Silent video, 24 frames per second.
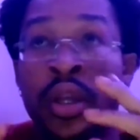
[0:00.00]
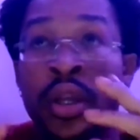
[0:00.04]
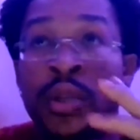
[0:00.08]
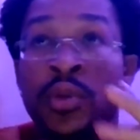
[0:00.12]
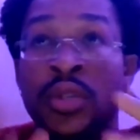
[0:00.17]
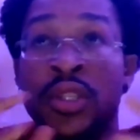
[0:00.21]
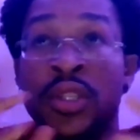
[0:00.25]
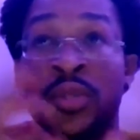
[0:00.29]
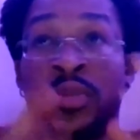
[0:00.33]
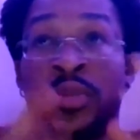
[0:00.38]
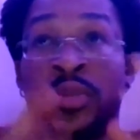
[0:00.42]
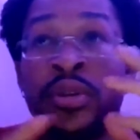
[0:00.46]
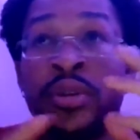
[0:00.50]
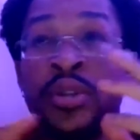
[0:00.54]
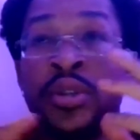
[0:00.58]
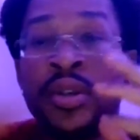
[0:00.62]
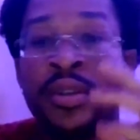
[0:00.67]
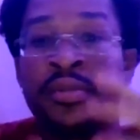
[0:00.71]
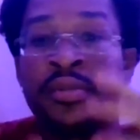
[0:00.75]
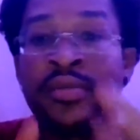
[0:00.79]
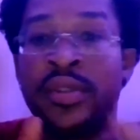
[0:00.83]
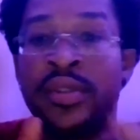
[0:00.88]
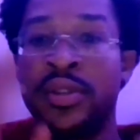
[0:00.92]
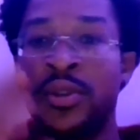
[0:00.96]
It was a
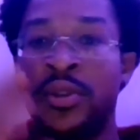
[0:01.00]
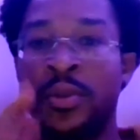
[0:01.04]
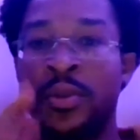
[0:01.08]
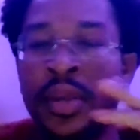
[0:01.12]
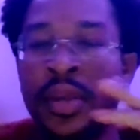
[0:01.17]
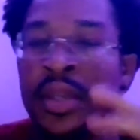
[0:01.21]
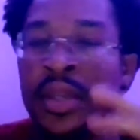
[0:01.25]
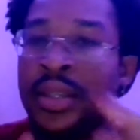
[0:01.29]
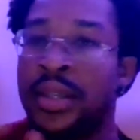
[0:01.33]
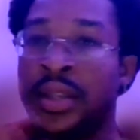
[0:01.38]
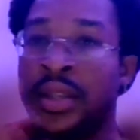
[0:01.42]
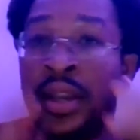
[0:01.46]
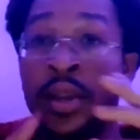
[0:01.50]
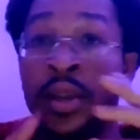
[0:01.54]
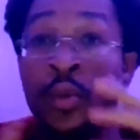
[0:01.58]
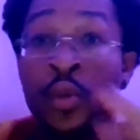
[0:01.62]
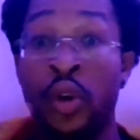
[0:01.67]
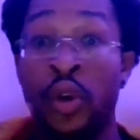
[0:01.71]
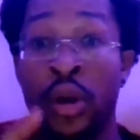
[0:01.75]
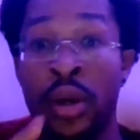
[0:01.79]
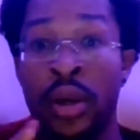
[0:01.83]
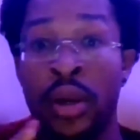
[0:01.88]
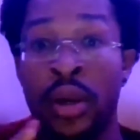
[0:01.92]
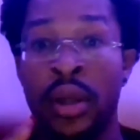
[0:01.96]
spiritual and physical place in
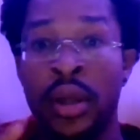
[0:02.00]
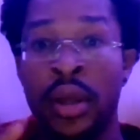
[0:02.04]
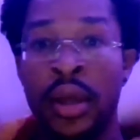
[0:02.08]
one.